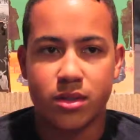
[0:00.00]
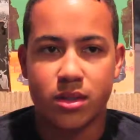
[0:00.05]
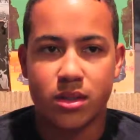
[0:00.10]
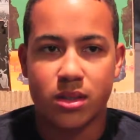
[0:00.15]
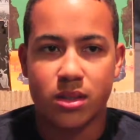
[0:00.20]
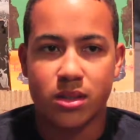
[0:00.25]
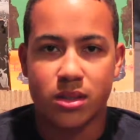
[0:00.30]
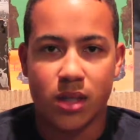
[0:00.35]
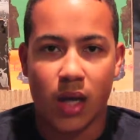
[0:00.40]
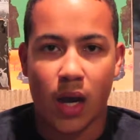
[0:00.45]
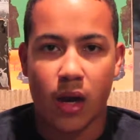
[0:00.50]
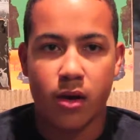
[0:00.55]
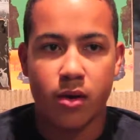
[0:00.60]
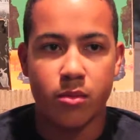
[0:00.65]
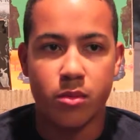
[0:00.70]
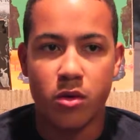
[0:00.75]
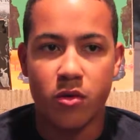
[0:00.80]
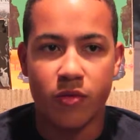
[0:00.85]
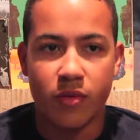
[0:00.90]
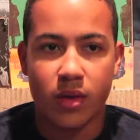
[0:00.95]
in this
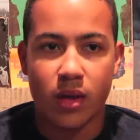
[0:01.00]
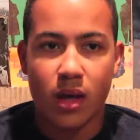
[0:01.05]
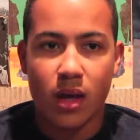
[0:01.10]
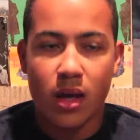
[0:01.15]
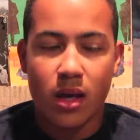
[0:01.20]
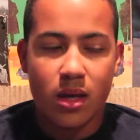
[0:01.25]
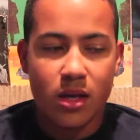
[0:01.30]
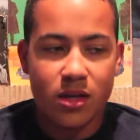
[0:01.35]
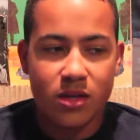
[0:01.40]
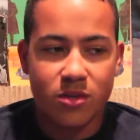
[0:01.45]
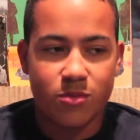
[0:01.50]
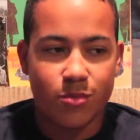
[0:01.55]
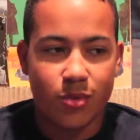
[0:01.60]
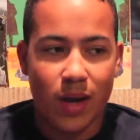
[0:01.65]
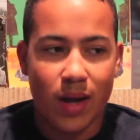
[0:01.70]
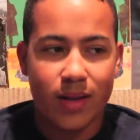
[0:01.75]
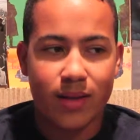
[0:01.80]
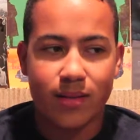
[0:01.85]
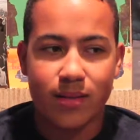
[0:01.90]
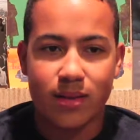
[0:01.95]
entire movie. he's
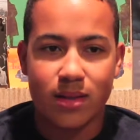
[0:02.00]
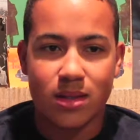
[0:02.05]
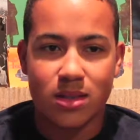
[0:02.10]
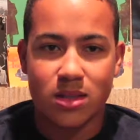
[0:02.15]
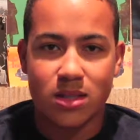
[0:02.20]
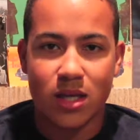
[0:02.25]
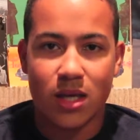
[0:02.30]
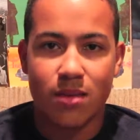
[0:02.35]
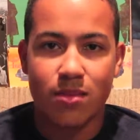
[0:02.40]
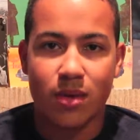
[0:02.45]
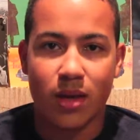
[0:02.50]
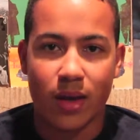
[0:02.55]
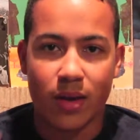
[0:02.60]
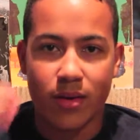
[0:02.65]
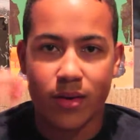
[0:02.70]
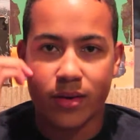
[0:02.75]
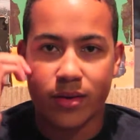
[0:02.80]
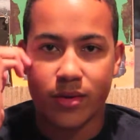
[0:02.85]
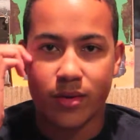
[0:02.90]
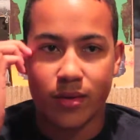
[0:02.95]
practically the same
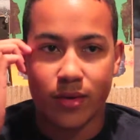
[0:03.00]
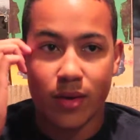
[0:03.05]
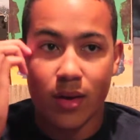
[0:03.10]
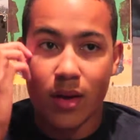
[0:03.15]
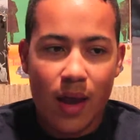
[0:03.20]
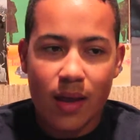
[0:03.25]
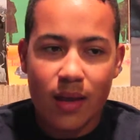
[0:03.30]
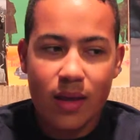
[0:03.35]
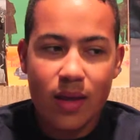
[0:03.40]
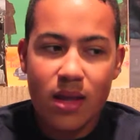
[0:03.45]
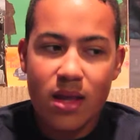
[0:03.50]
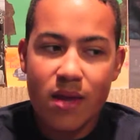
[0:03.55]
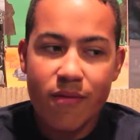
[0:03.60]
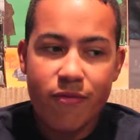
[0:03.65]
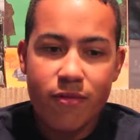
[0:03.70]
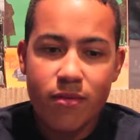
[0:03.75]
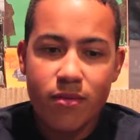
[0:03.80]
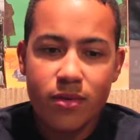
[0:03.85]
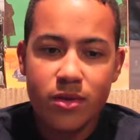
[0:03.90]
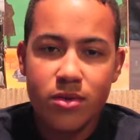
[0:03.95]
character. He
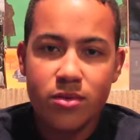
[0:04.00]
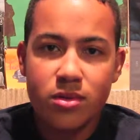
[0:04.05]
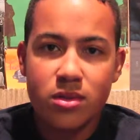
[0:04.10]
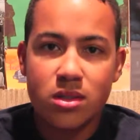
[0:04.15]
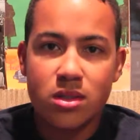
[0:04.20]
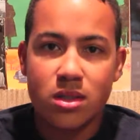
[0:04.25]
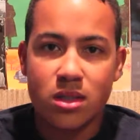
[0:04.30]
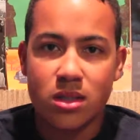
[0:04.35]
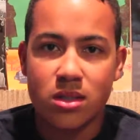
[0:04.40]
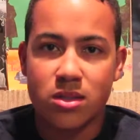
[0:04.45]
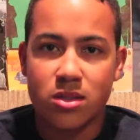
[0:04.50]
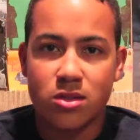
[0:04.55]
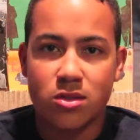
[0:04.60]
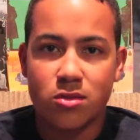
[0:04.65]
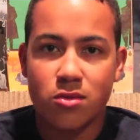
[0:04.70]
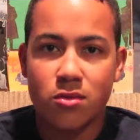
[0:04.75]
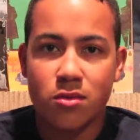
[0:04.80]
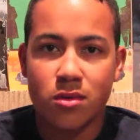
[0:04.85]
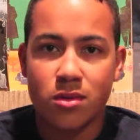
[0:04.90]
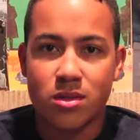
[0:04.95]
never uses his
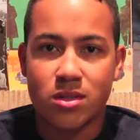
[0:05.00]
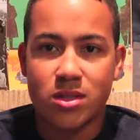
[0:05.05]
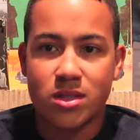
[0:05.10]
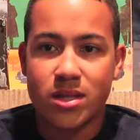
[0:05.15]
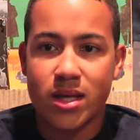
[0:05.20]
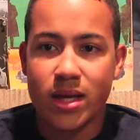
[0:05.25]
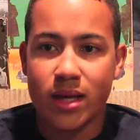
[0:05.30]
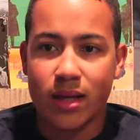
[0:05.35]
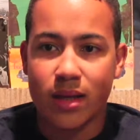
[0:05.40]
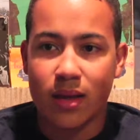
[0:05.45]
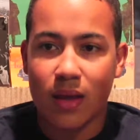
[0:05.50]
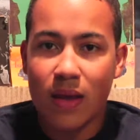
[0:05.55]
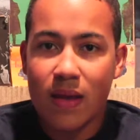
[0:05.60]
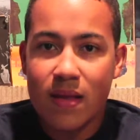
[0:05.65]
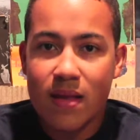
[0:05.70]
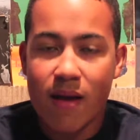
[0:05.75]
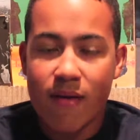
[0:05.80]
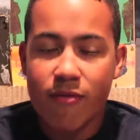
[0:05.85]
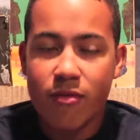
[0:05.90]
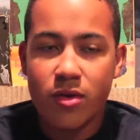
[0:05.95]
sword, Sting. He
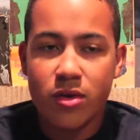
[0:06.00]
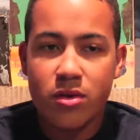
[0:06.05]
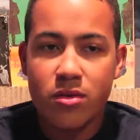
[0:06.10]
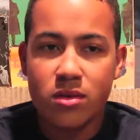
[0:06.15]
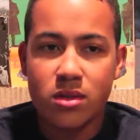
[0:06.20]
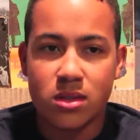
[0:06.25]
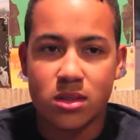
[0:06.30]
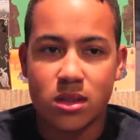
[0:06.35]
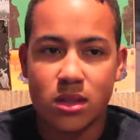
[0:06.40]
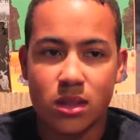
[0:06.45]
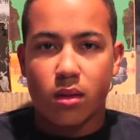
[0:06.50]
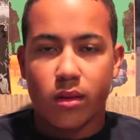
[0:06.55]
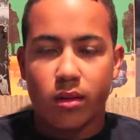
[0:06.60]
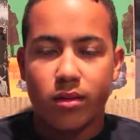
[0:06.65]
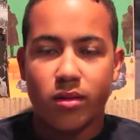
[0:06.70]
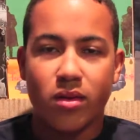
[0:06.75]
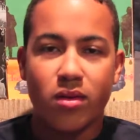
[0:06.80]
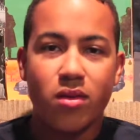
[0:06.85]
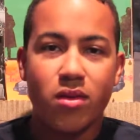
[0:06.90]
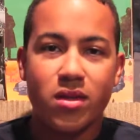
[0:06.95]
never uses it.
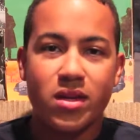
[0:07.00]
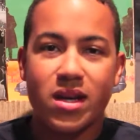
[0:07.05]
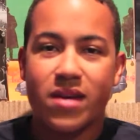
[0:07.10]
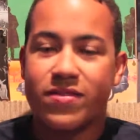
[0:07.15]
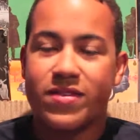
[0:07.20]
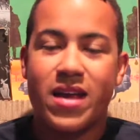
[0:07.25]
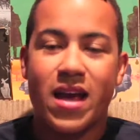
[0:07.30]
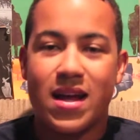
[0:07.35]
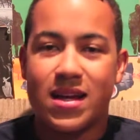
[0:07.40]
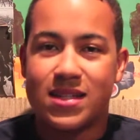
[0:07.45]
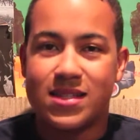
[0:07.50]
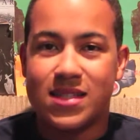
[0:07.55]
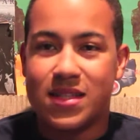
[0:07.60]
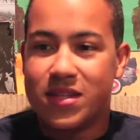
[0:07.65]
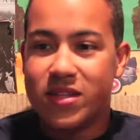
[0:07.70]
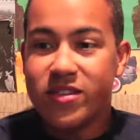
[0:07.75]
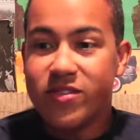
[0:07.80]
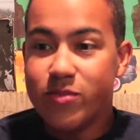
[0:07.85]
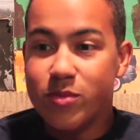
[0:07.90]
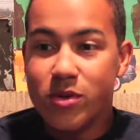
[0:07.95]
Another thing I have to add is
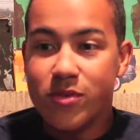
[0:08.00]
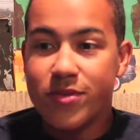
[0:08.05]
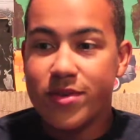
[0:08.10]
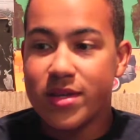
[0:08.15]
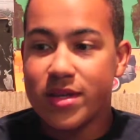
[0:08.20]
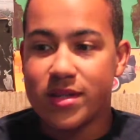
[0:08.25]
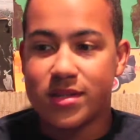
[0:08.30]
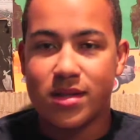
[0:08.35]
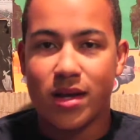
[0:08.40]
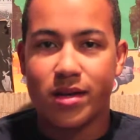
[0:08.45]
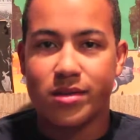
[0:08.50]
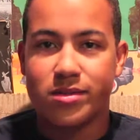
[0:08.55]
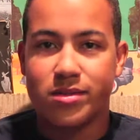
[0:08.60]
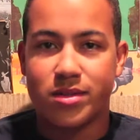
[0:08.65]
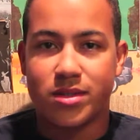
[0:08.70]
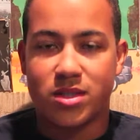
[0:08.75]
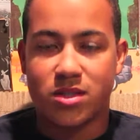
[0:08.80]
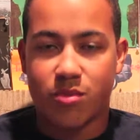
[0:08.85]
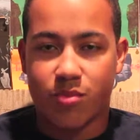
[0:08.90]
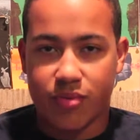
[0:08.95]
that this movie is
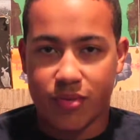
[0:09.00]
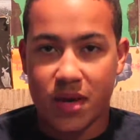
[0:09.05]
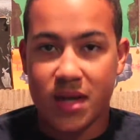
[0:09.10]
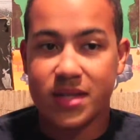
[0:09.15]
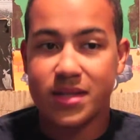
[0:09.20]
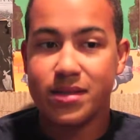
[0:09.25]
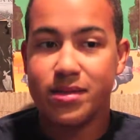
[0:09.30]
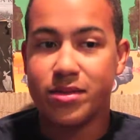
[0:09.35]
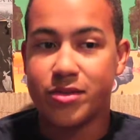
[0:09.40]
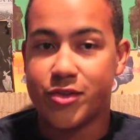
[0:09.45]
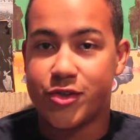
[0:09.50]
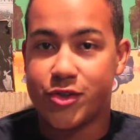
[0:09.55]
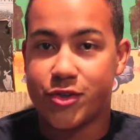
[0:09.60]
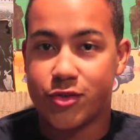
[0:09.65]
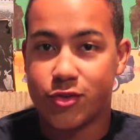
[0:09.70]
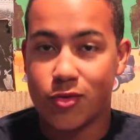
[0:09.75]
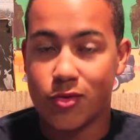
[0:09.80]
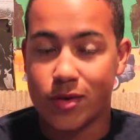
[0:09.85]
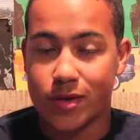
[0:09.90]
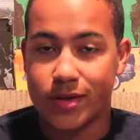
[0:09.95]
actually surprisingly
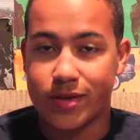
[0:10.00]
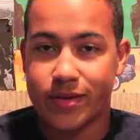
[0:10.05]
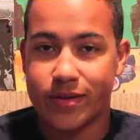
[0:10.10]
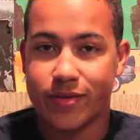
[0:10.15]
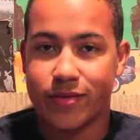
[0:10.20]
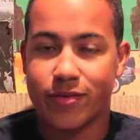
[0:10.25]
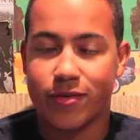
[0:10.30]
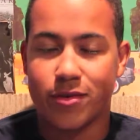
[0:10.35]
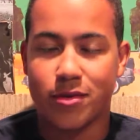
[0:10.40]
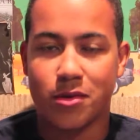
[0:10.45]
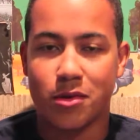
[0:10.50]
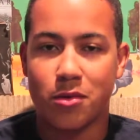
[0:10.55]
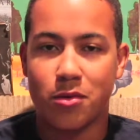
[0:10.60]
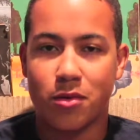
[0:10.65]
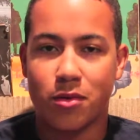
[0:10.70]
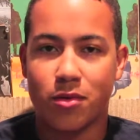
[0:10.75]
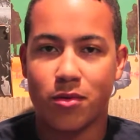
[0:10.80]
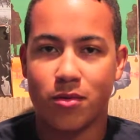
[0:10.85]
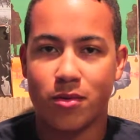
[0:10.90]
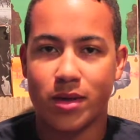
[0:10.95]
short for a
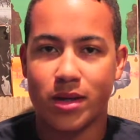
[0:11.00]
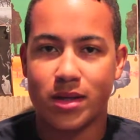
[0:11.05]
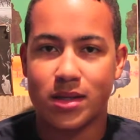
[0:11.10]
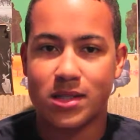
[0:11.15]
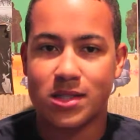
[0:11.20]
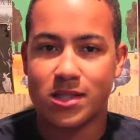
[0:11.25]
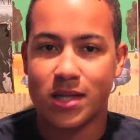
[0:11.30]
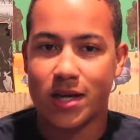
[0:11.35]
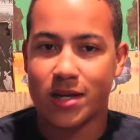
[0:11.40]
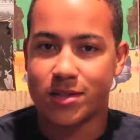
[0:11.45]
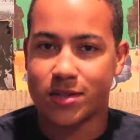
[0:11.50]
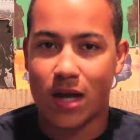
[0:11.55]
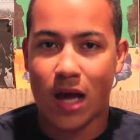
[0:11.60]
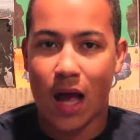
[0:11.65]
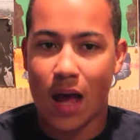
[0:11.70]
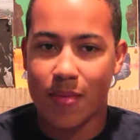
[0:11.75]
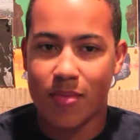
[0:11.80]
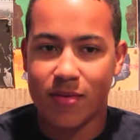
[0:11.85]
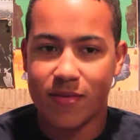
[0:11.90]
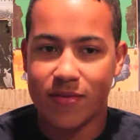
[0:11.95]
Lord of the Rings /
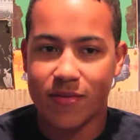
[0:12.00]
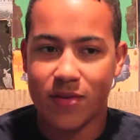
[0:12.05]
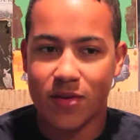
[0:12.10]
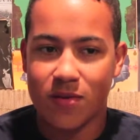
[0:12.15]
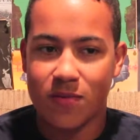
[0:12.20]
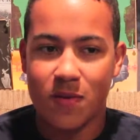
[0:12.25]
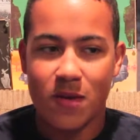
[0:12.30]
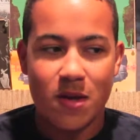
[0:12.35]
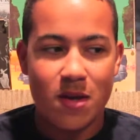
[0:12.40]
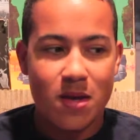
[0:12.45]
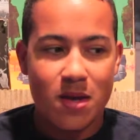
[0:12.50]
Hobbit film.